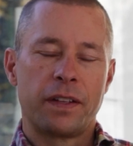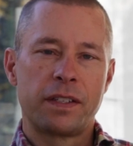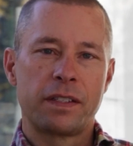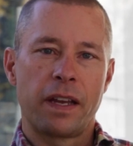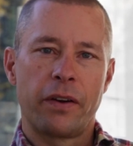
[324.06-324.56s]

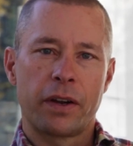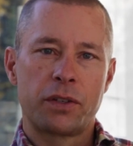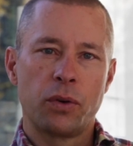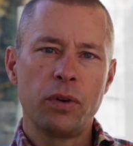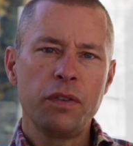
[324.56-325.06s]
This is
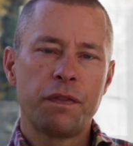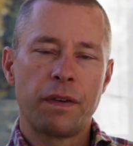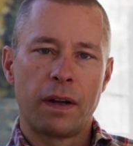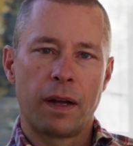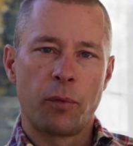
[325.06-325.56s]
Erik Dorf.
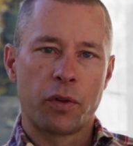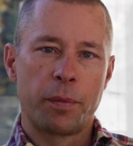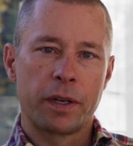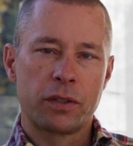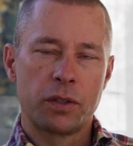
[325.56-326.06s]
I'm
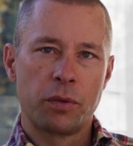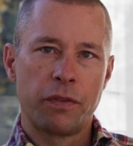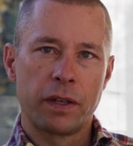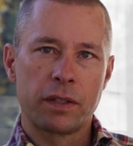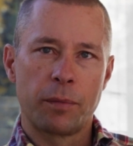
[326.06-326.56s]
orthopedic surgeon with
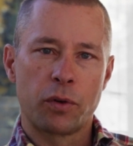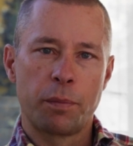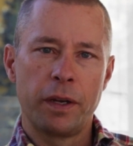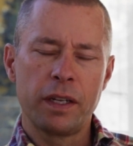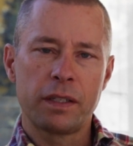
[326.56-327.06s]
Vail-Summit
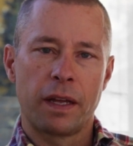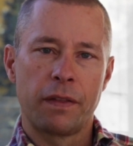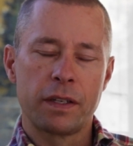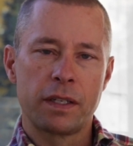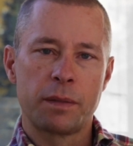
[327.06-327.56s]
Orthopedics,
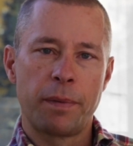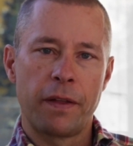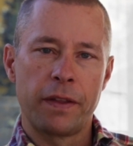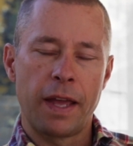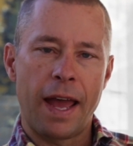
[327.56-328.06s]
and this has
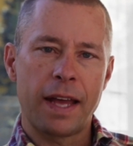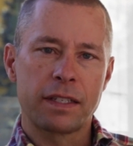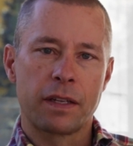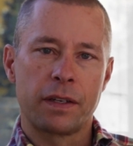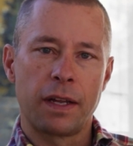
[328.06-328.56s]
been the
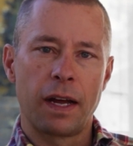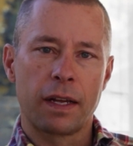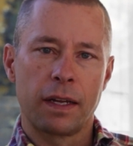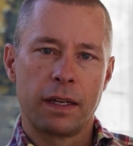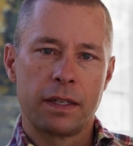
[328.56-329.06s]
Ask the
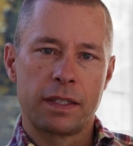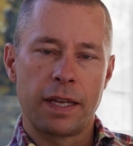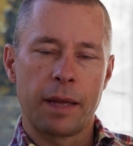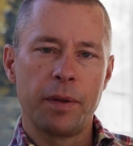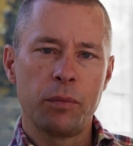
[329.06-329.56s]
Doc
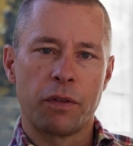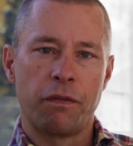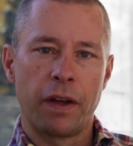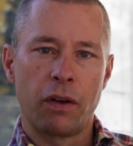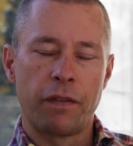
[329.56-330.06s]
segment with
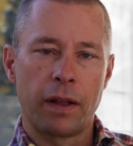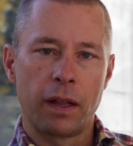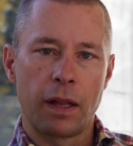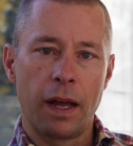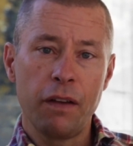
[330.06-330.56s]
Vail
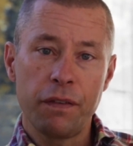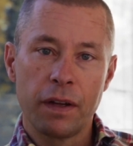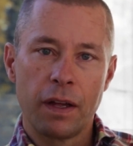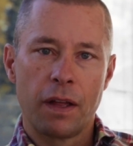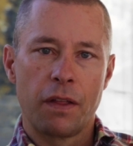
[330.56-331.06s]
Valley Live.
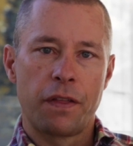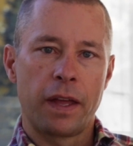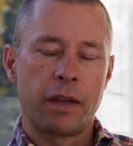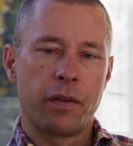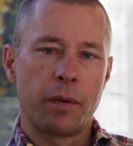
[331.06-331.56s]

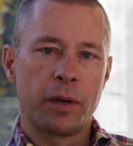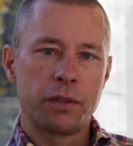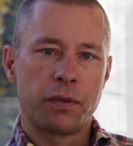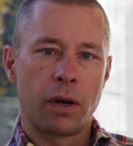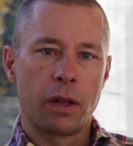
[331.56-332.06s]
Thank you very
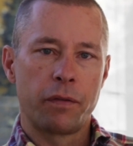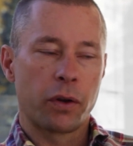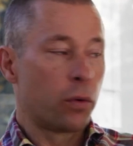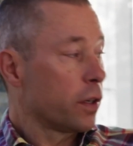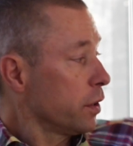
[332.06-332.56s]
much for all of
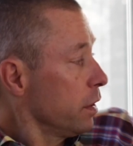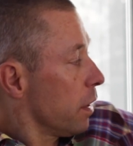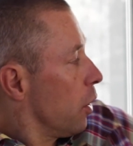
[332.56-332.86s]
your questions.